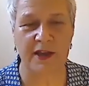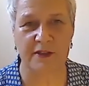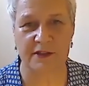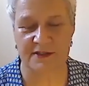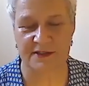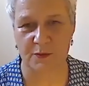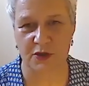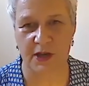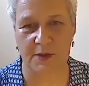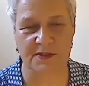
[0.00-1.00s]
that
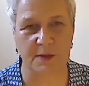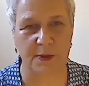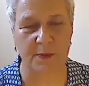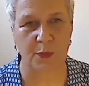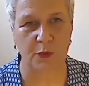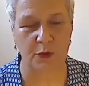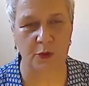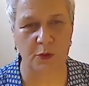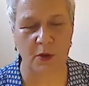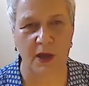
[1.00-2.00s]
sometimes the people
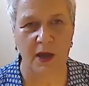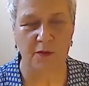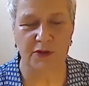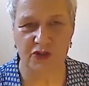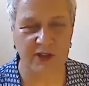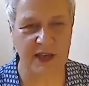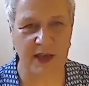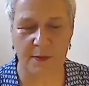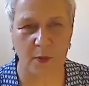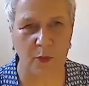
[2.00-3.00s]
who originally
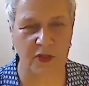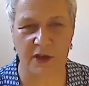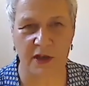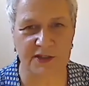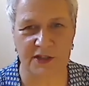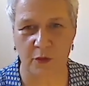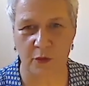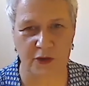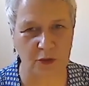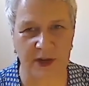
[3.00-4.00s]
came up with the idea or
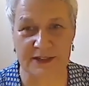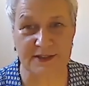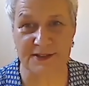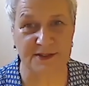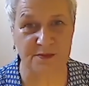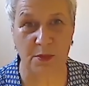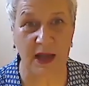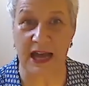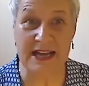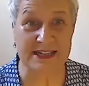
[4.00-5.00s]
the directors
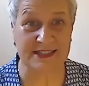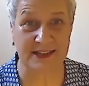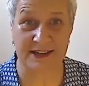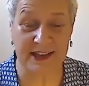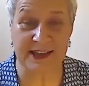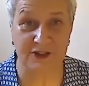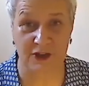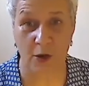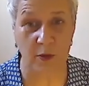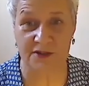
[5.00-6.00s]
aren't, and get to
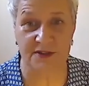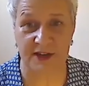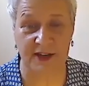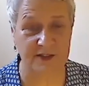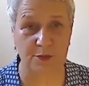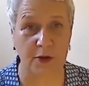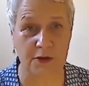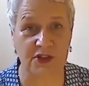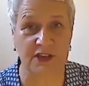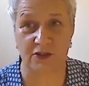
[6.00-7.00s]
go on to their next project.